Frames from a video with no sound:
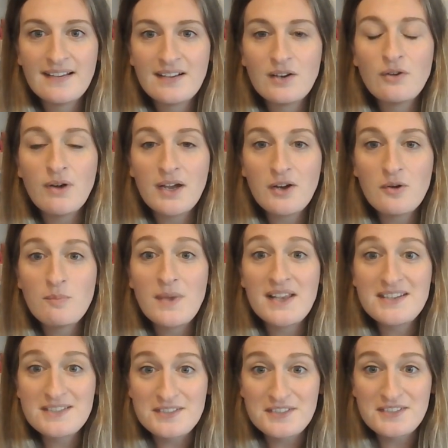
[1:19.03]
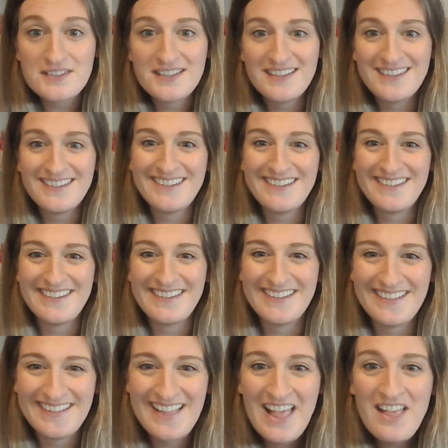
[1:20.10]
Gregor Mendel,
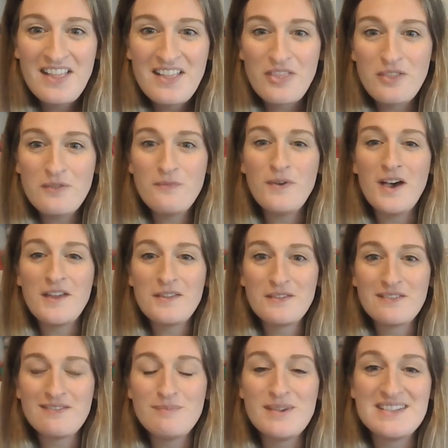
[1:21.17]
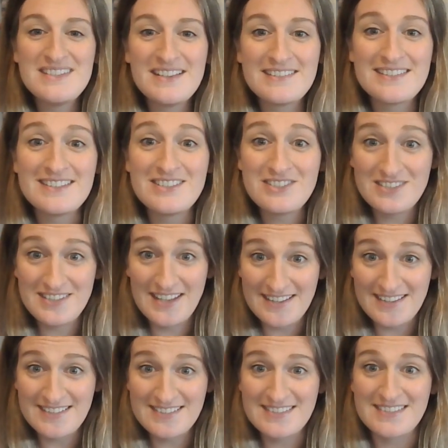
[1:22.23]
the father of Mendelian
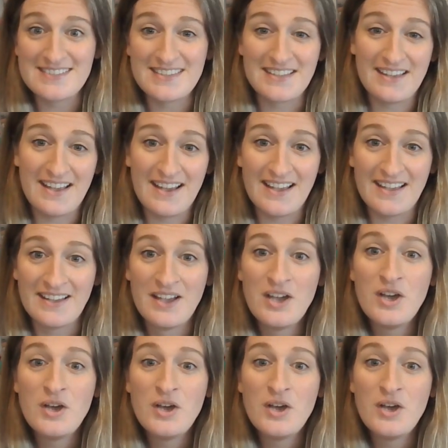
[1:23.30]
genetics, is the guy